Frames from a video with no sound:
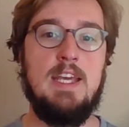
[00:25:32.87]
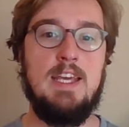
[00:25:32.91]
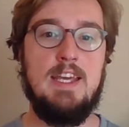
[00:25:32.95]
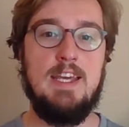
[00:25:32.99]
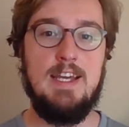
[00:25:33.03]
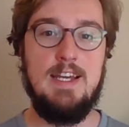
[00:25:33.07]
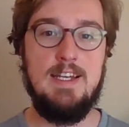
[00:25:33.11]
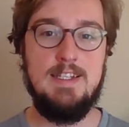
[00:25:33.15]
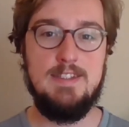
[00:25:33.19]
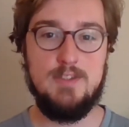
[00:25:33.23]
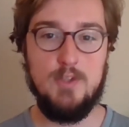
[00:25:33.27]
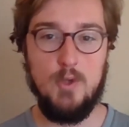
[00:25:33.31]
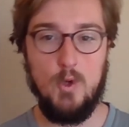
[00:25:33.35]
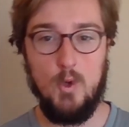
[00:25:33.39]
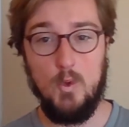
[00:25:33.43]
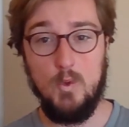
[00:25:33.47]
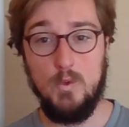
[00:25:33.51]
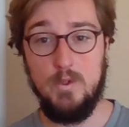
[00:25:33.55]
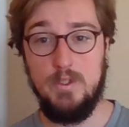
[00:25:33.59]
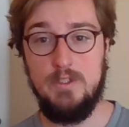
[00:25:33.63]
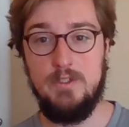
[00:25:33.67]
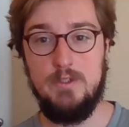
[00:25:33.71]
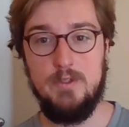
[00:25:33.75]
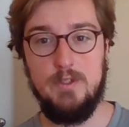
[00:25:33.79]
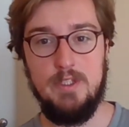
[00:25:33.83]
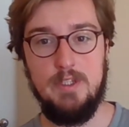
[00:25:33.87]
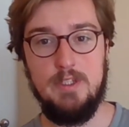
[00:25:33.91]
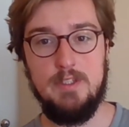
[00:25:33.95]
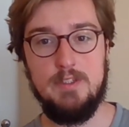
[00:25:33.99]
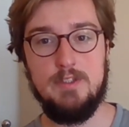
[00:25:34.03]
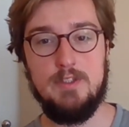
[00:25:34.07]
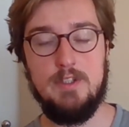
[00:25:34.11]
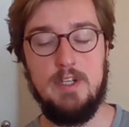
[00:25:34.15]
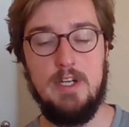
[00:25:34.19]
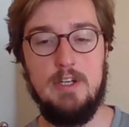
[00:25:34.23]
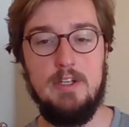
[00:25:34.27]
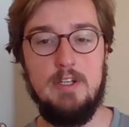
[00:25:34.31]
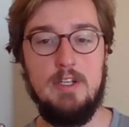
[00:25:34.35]
it's only doing this
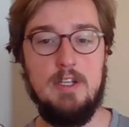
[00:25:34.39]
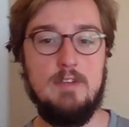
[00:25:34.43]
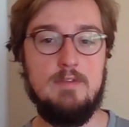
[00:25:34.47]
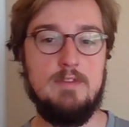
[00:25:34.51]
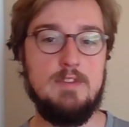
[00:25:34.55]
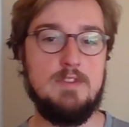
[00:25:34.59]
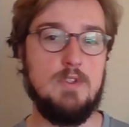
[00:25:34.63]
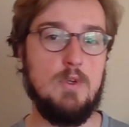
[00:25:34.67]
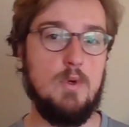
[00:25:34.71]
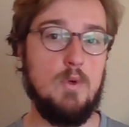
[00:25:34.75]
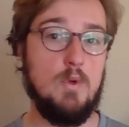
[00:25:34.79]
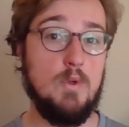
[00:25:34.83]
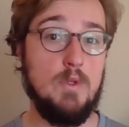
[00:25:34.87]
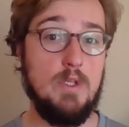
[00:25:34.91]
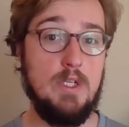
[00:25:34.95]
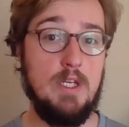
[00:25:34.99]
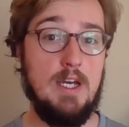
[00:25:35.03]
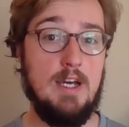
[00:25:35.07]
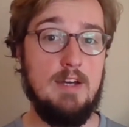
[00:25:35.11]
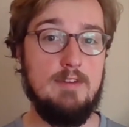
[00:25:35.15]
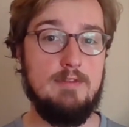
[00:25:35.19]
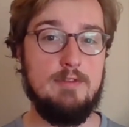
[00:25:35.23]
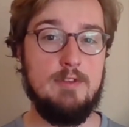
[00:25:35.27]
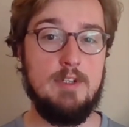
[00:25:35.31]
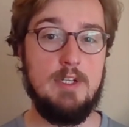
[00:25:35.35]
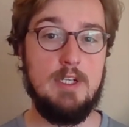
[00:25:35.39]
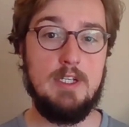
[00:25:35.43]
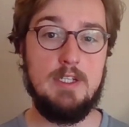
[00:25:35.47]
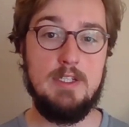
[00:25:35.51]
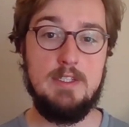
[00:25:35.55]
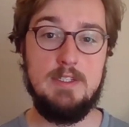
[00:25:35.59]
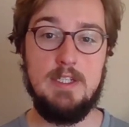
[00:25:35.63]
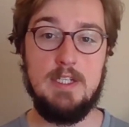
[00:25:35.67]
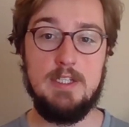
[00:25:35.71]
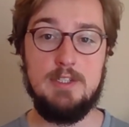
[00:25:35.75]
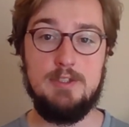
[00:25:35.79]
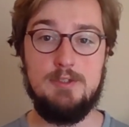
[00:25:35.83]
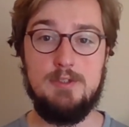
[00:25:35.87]
grounding, if it's only offering
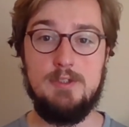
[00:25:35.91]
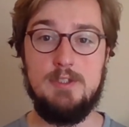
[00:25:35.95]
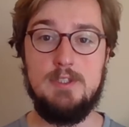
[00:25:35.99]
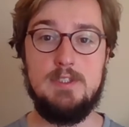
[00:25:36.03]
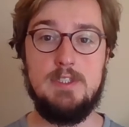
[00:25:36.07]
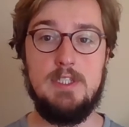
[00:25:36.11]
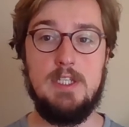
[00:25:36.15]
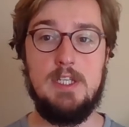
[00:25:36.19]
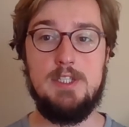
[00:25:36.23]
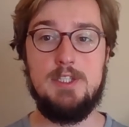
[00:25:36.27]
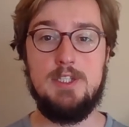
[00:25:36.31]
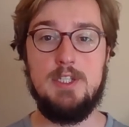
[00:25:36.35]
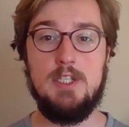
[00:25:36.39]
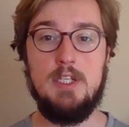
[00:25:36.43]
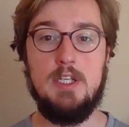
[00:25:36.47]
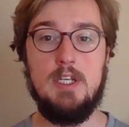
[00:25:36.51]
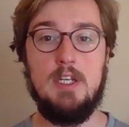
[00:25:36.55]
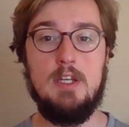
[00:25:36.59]
contextualization,